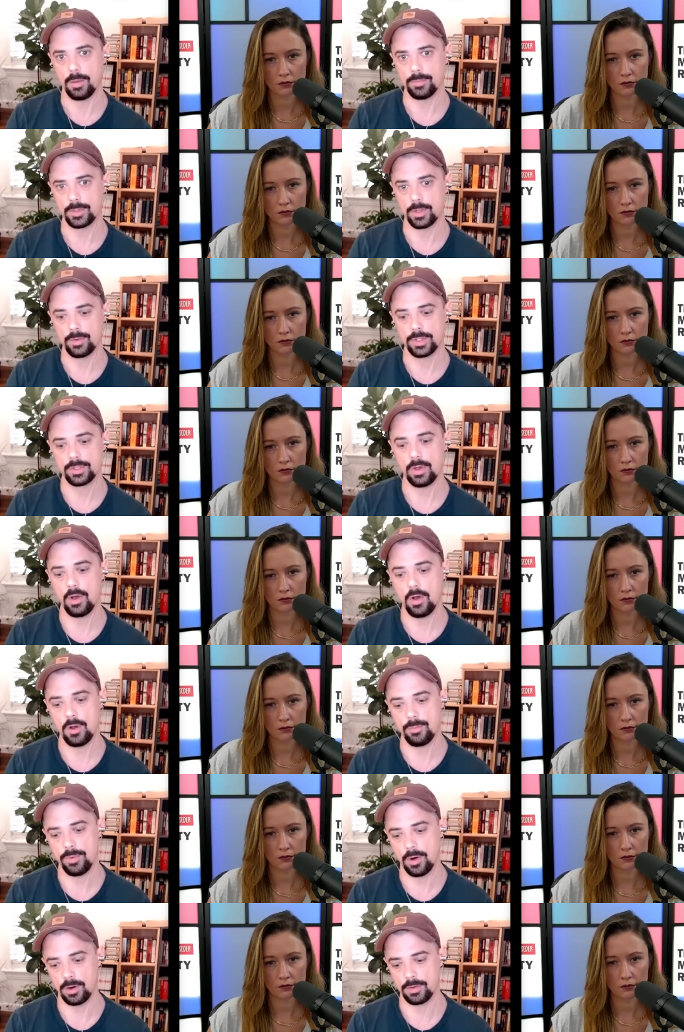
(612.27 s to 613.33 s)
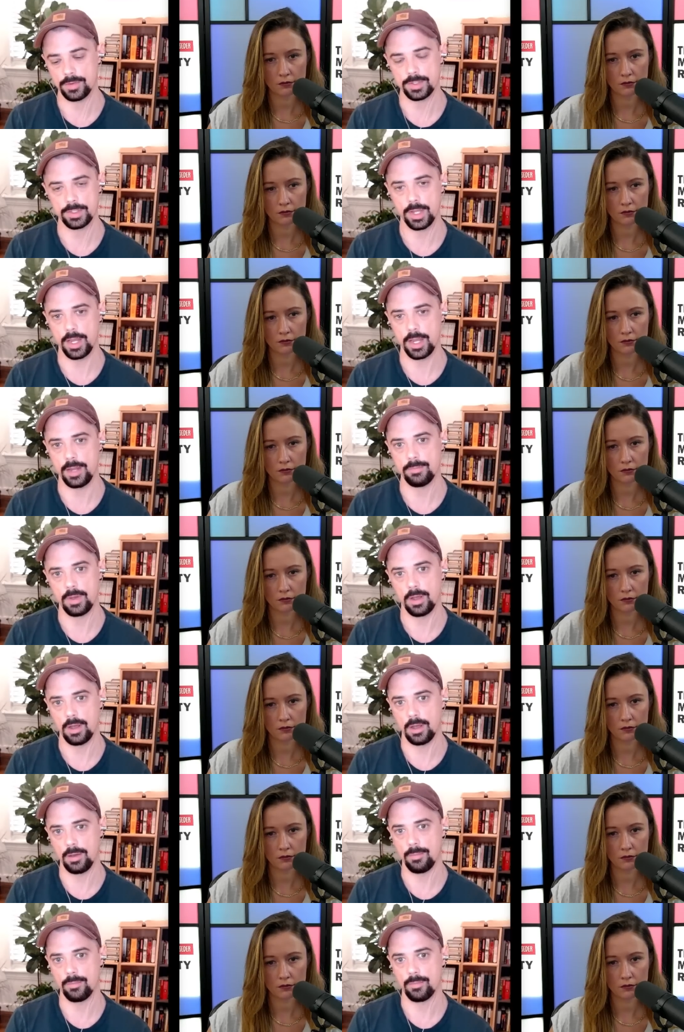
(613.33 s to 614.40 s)
Speaker 1: So it's all part of the same
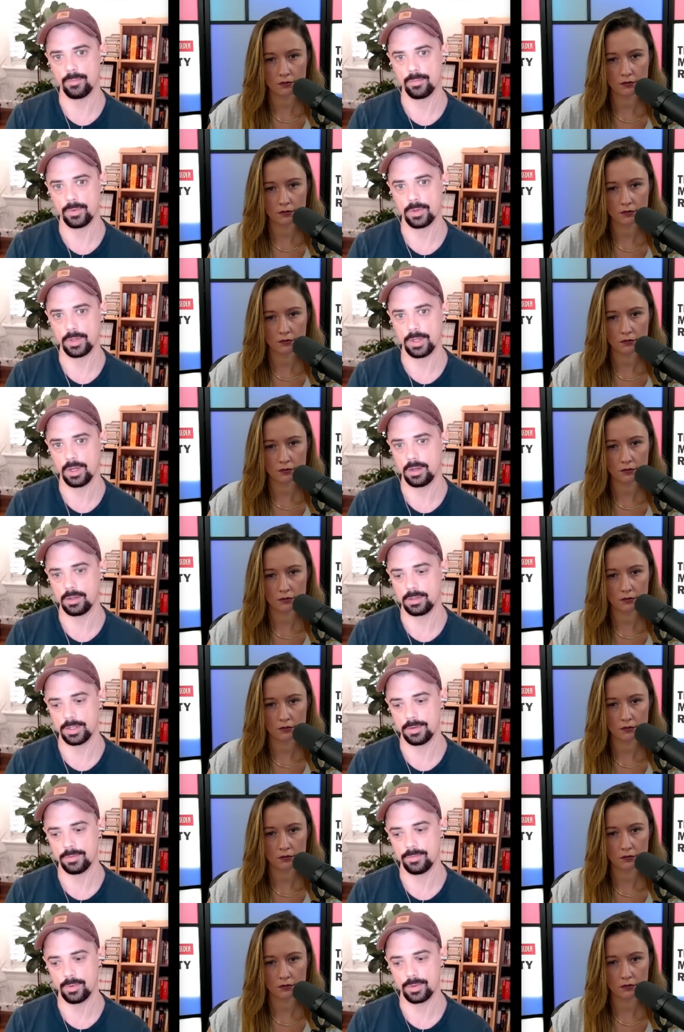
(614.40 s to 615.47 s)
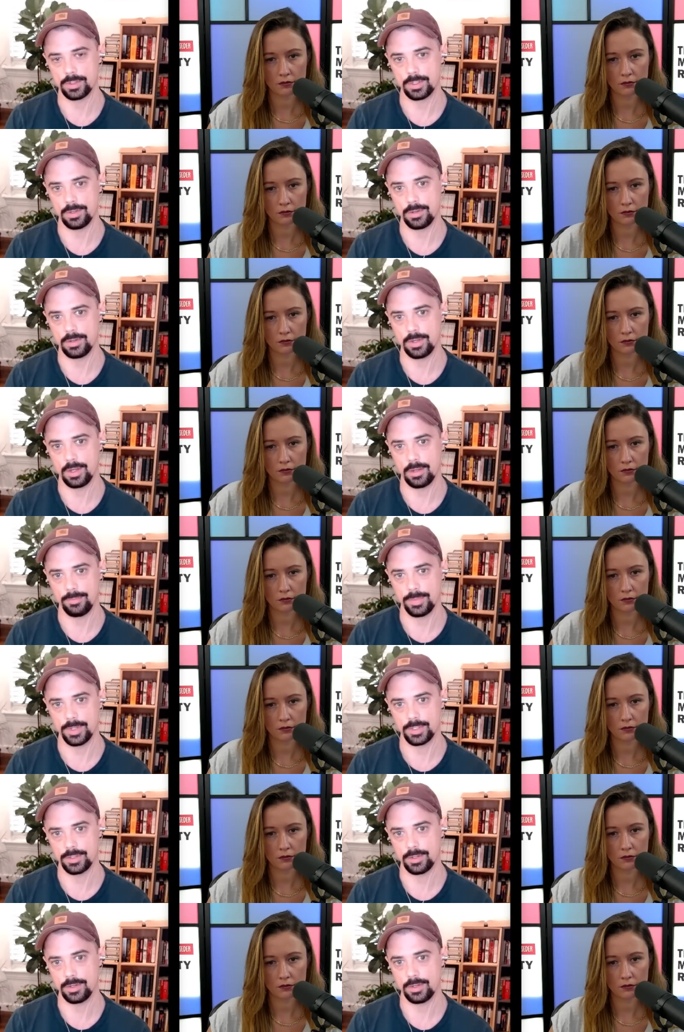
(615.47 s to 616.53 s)
really ugly and unfortunate
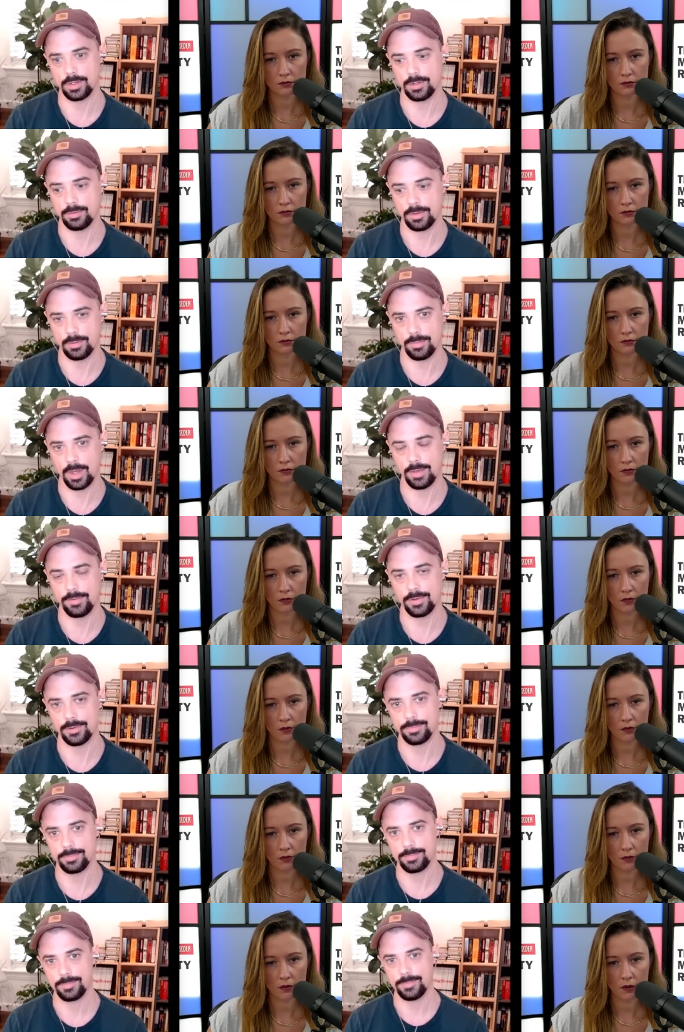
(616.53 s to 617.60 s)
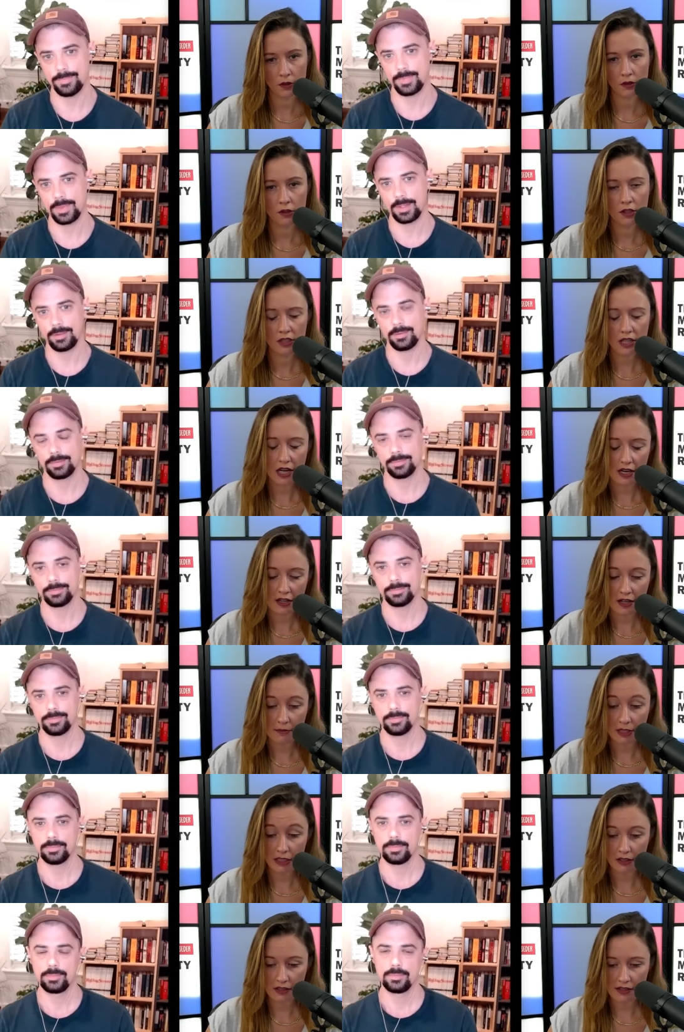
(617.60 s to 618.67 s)
picture in my view.
Speaker 2: Yeah, I
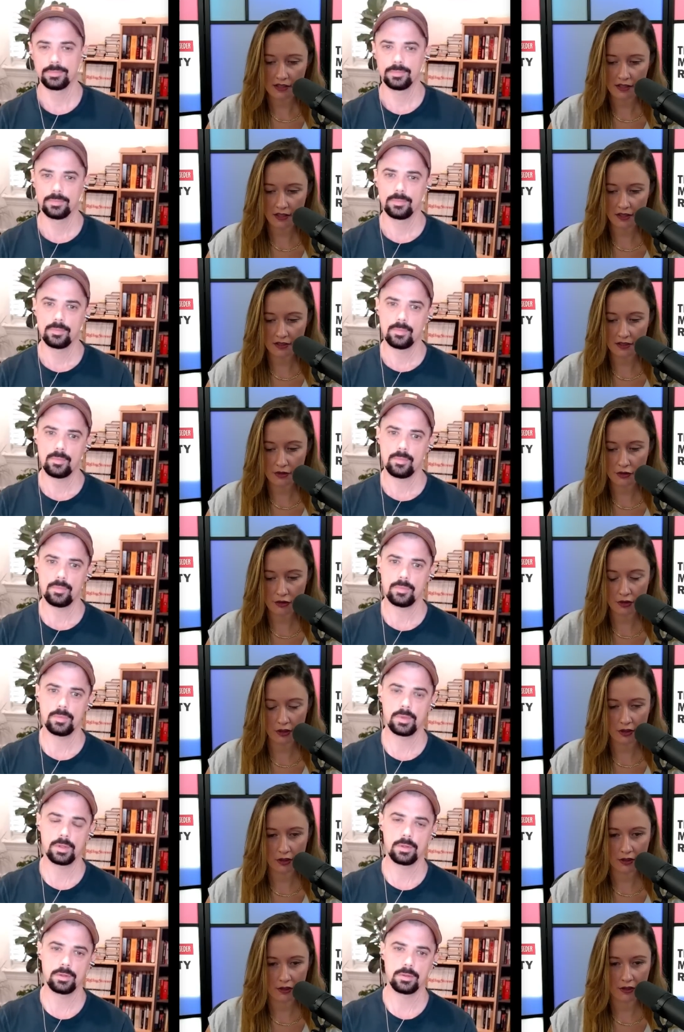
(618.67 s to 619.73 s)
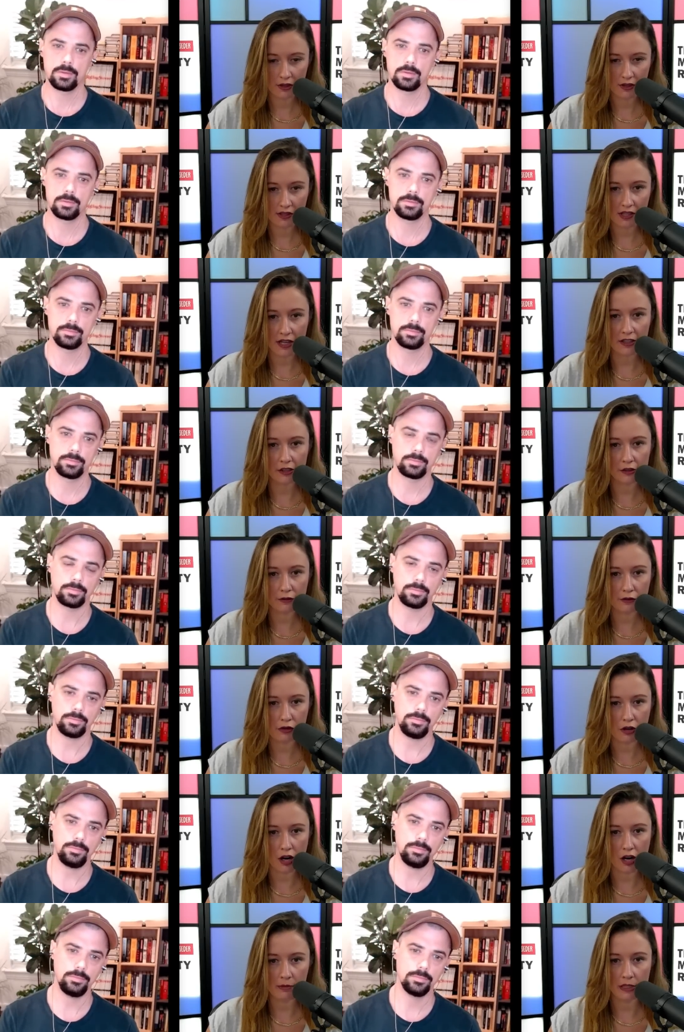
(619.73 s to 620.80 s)
mean, it's the cycle of
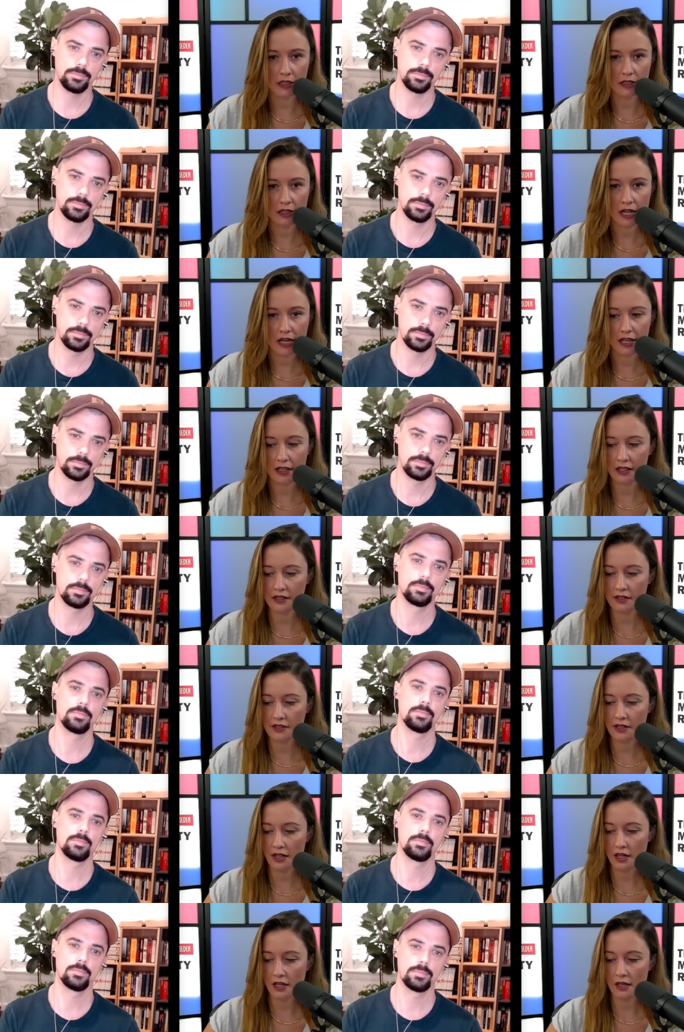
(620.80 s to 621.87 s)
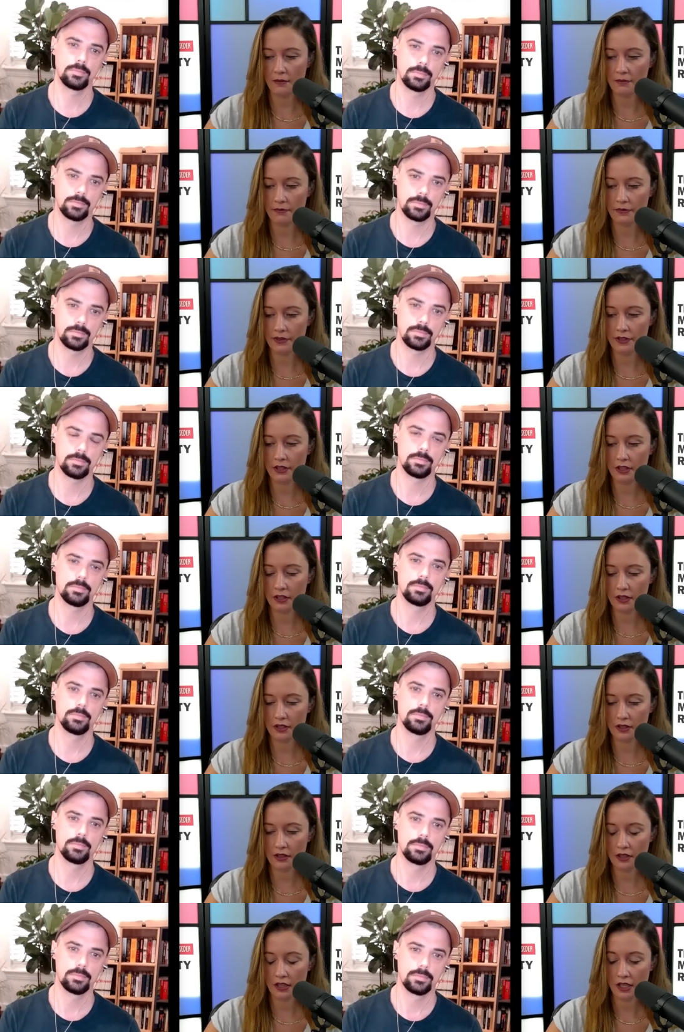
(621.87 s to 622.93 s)
trauma, and the
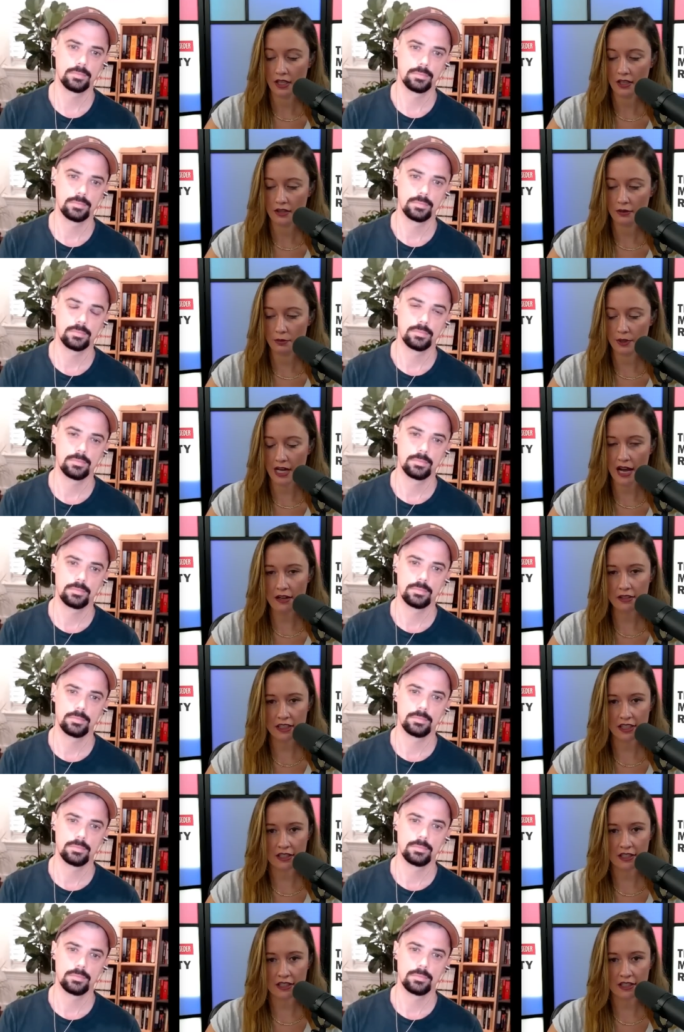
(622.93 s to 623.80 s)
reality